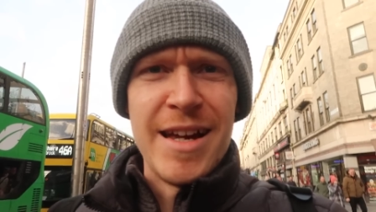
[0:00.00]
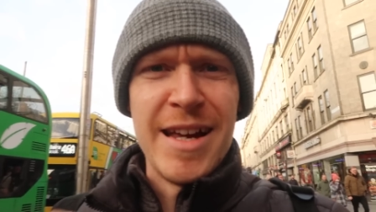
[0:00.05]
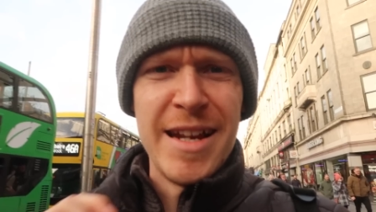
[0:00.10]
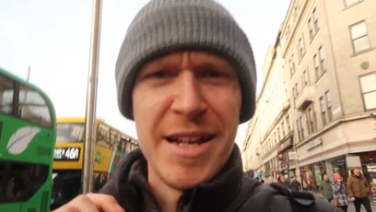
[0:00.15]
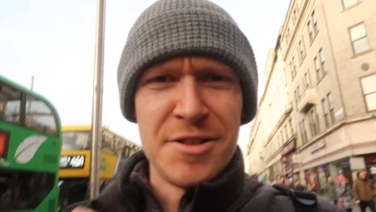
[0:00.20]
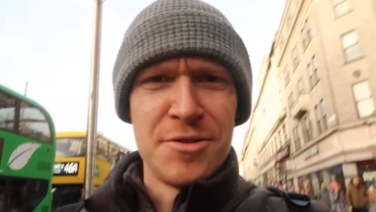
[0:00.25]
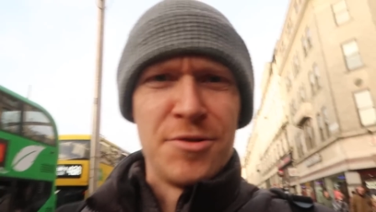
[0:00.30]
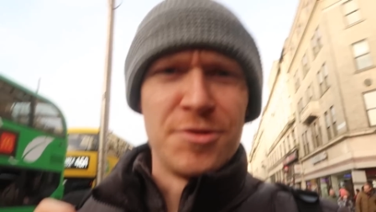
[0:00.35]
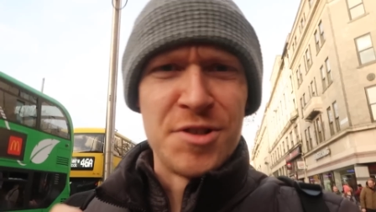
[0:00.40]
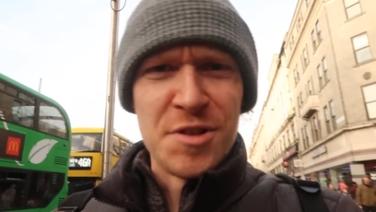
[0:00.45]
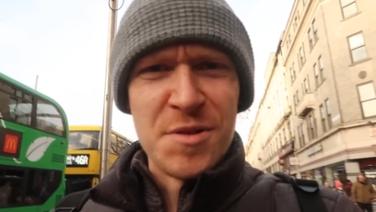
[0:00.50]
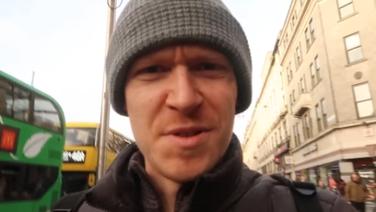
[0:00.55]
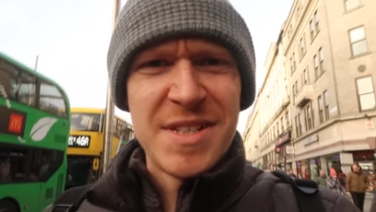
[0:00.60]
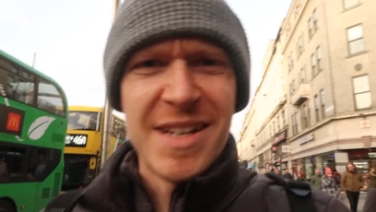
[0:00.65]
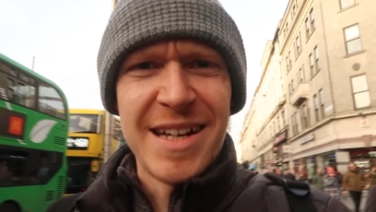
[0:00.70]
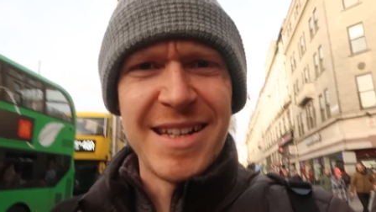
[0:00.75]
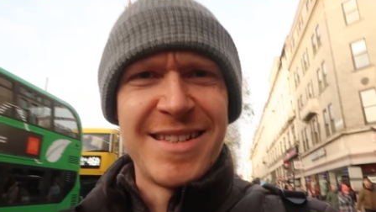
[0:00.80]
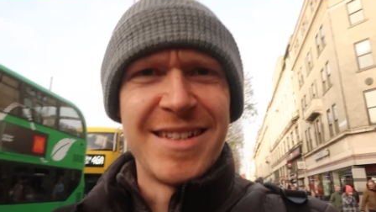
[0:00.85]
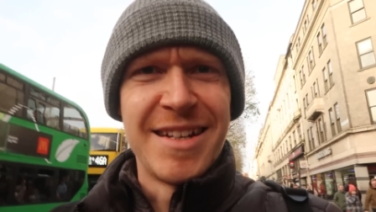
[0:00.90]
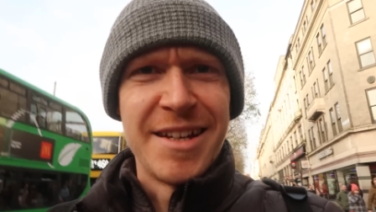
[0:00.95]
It is also
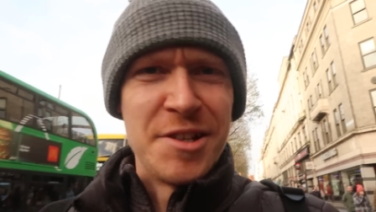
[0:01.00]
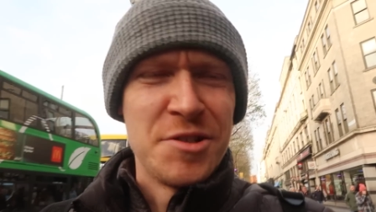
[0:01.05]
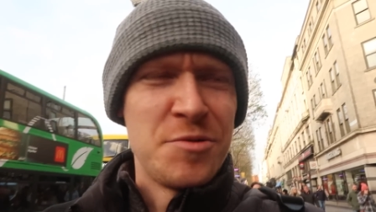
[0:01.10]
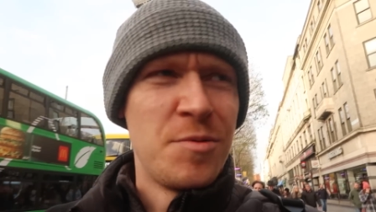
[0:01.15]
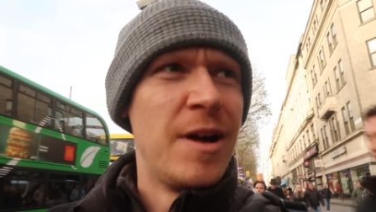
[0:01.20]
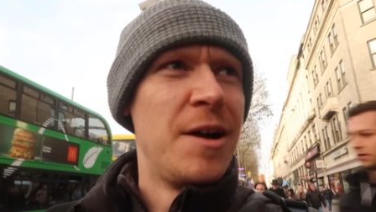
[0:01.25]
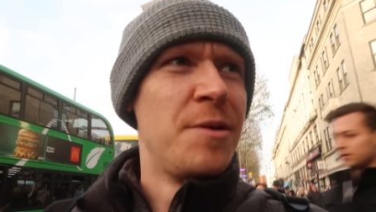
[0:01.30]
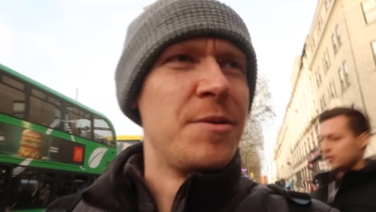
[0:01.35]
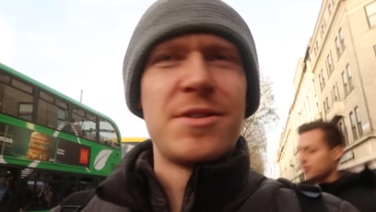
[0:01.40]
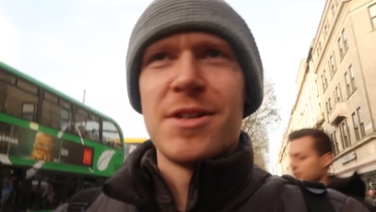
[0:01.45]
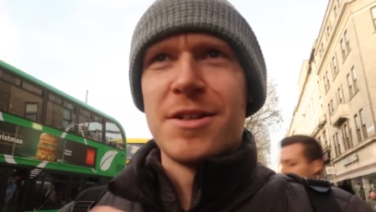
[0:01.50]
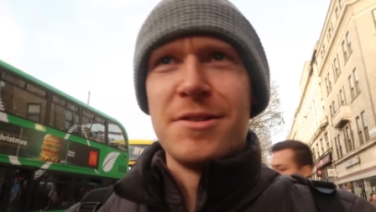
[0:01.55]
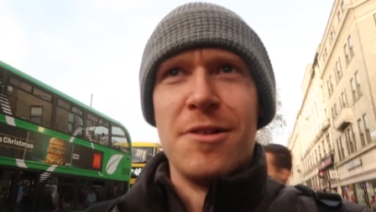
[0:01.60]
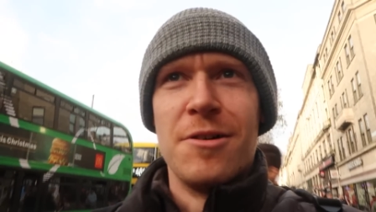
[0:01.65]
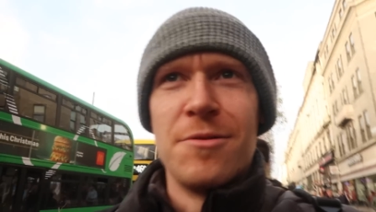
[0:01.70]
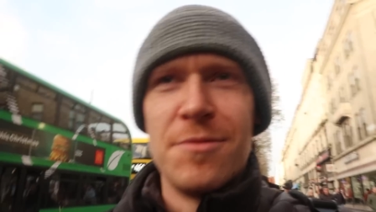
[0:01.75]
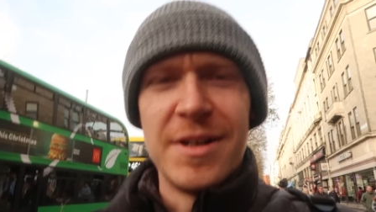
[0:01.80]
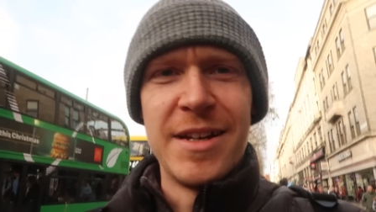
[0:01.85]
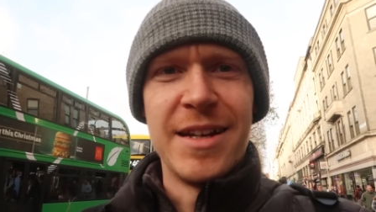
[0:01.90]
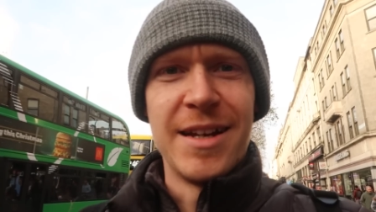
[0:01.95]
Saturday as well, which I'd
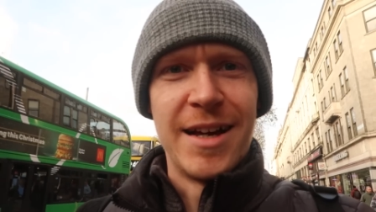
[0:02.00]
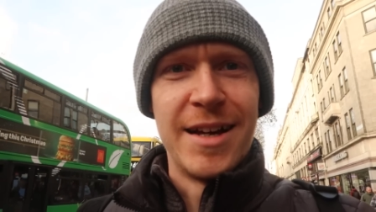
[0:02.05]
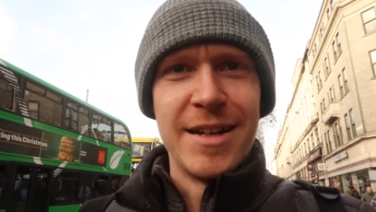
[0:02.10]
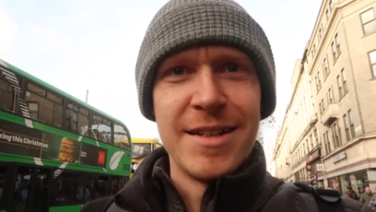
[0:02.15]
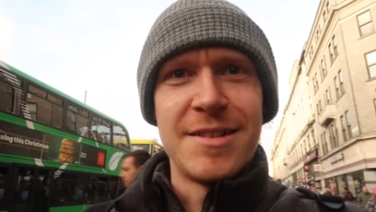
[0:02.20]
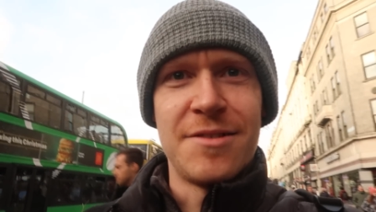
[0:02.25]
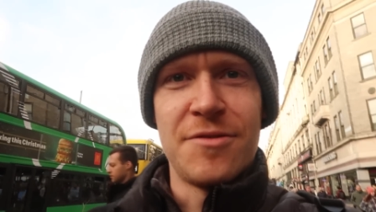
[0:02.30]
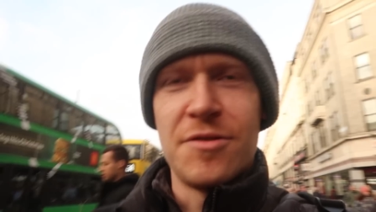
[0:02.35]
not realised.